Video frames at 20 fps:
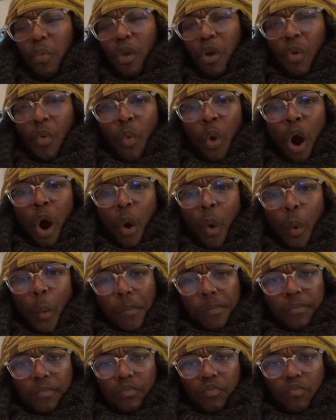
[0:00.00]
Whoa.
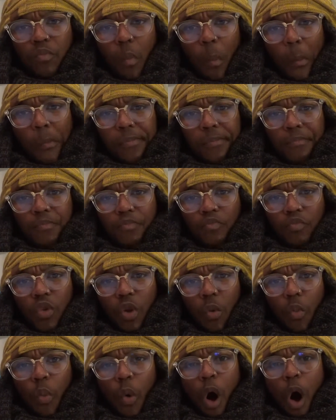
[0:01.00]

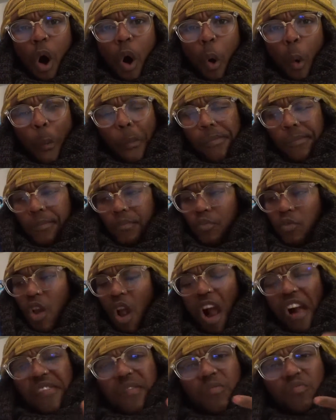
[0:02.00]
Whoa.
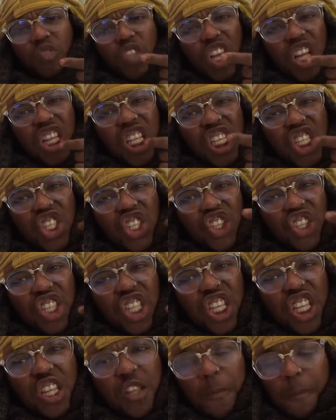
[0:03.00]
It cleans your
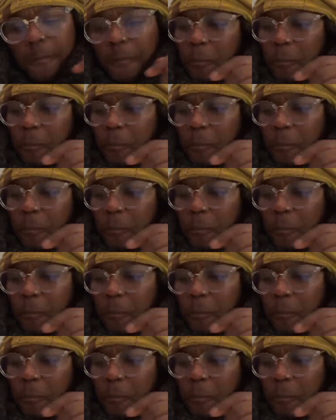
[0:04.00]
teeth.